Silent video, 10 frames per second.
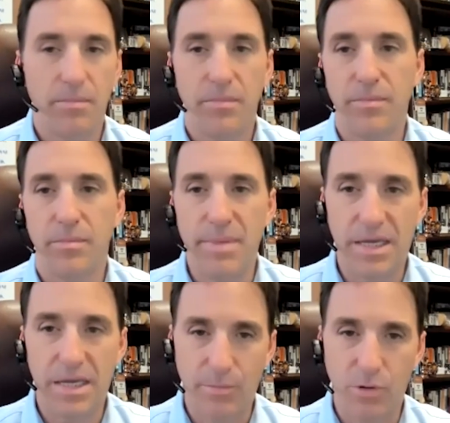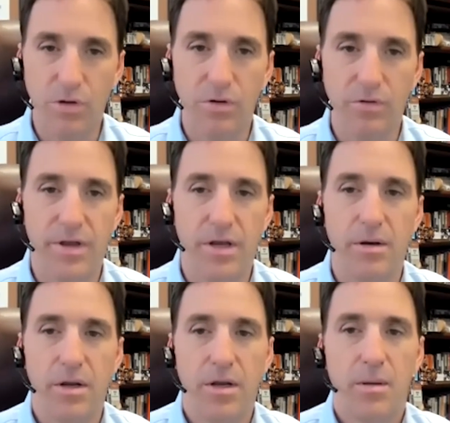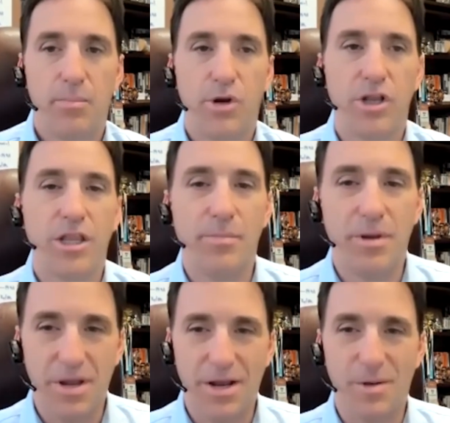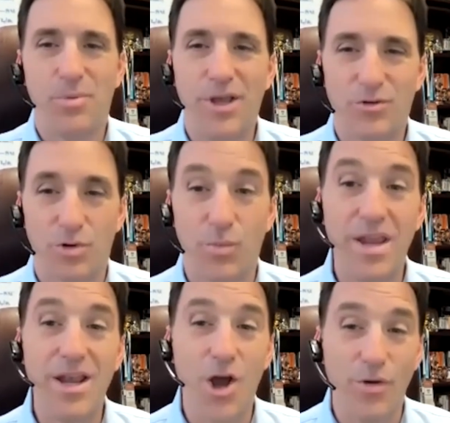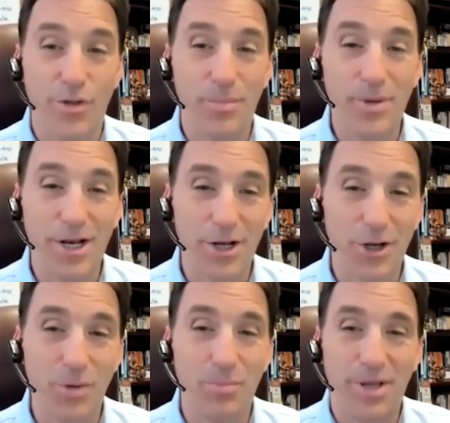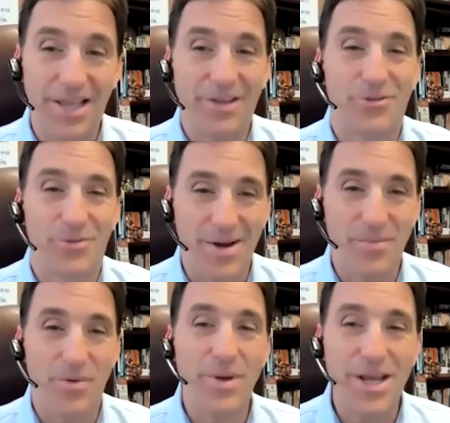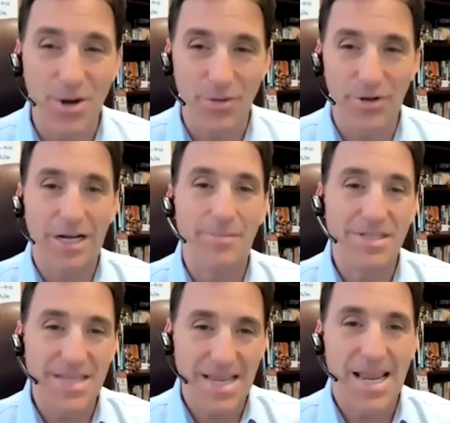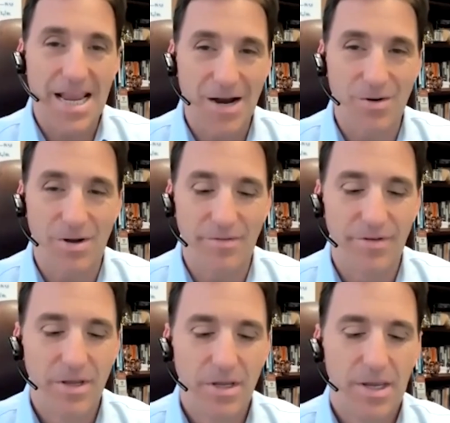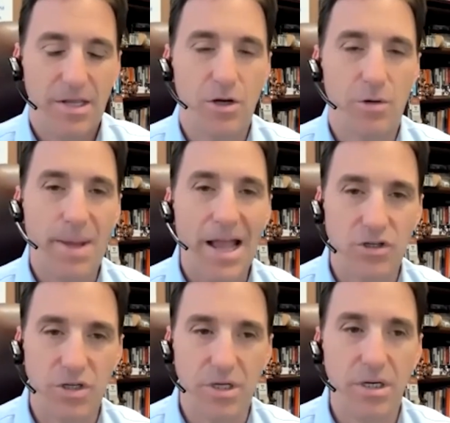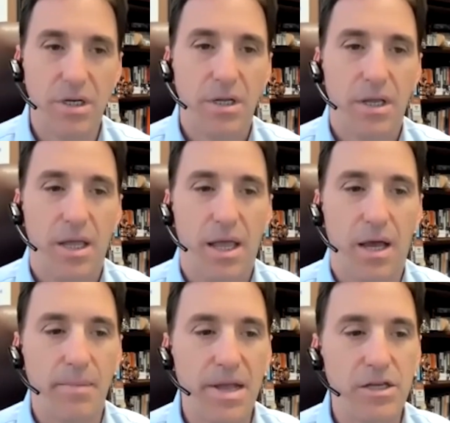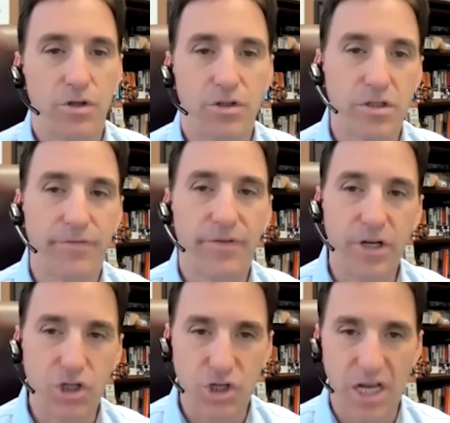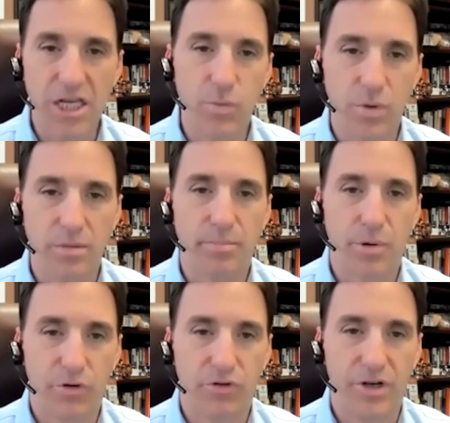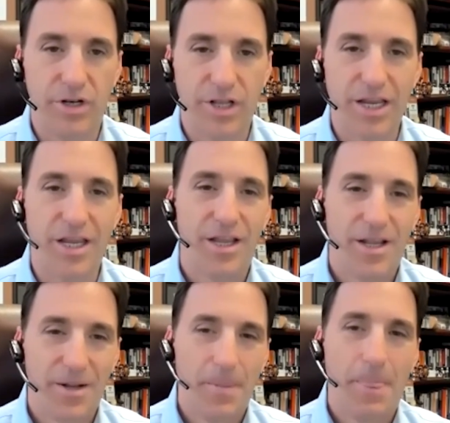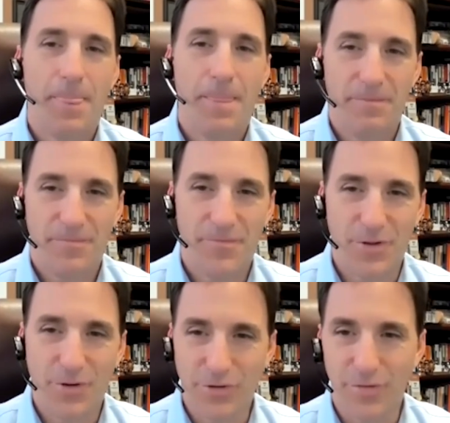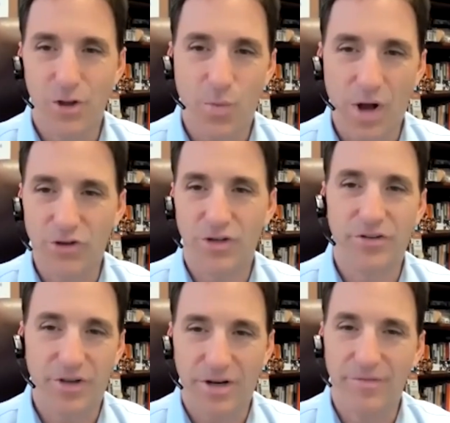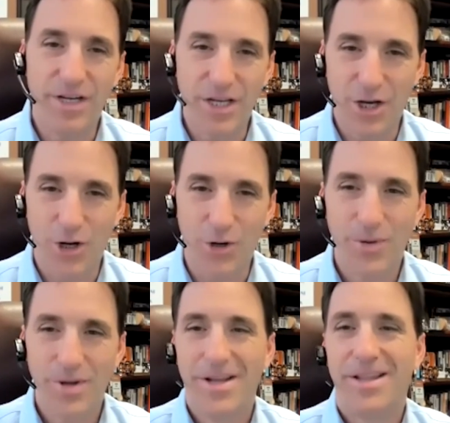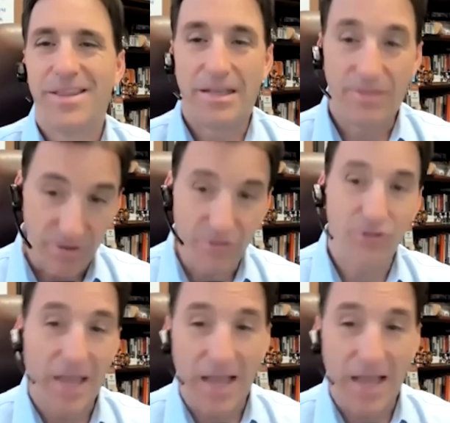making a move and putting them in a place where we know they'll be in a good place, right? Well, we know they're going to be taken care of. And your passion, and you're just a very genuine person. Like, for those of you that are watching us on video, like, this is